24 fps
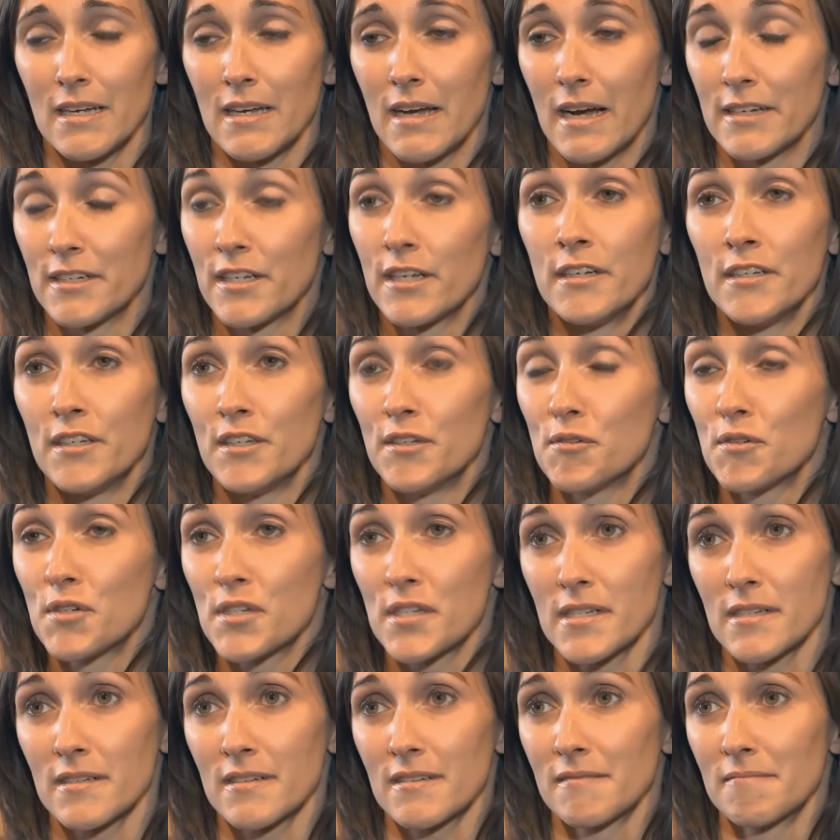yeah, you
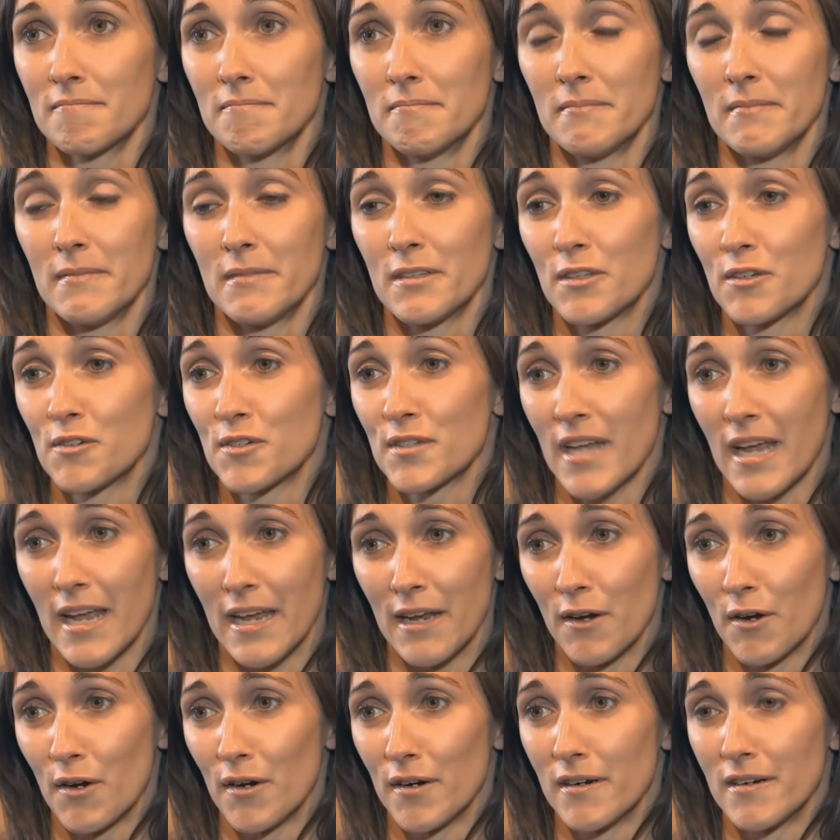just, there's
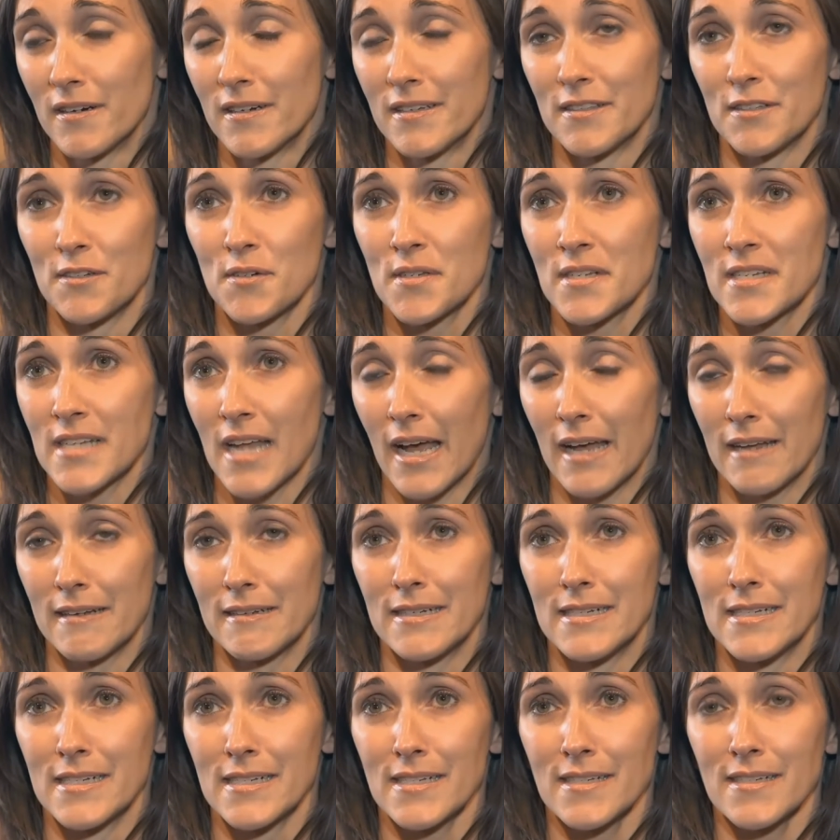anger and there's
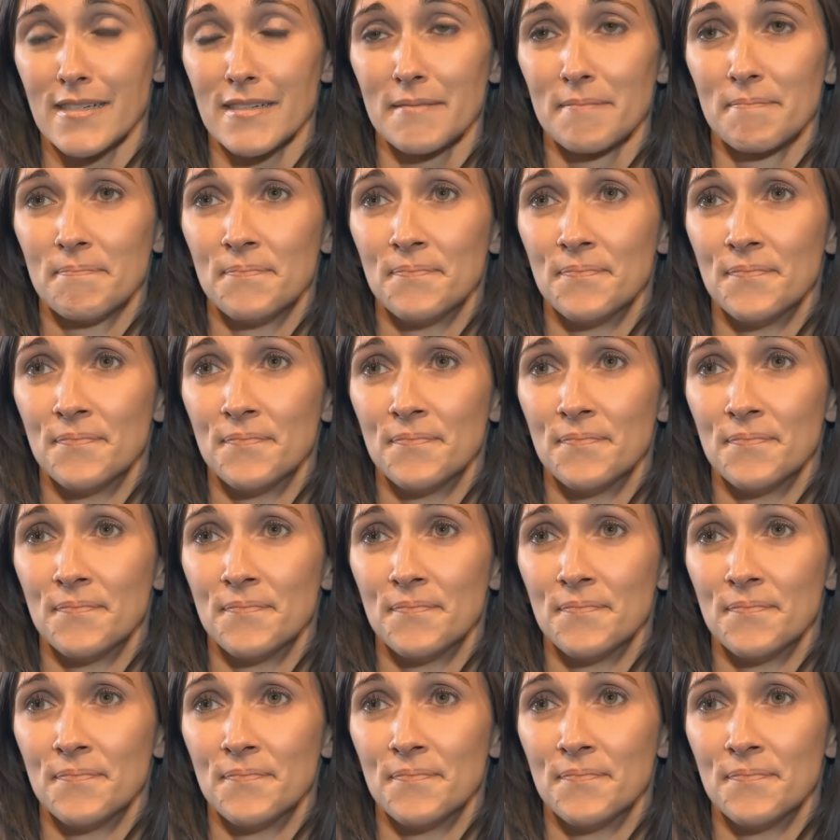sadness.